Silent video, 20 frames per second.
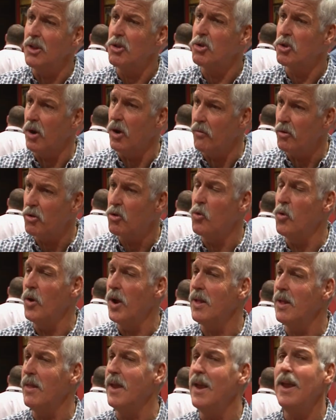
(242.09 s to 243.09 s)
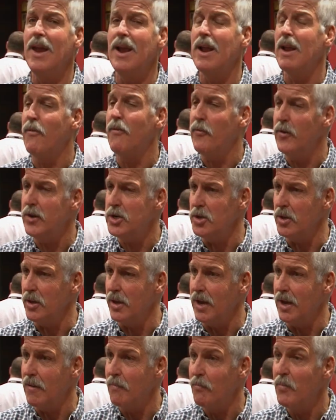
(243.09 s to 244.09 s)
in service quickly and efficiently.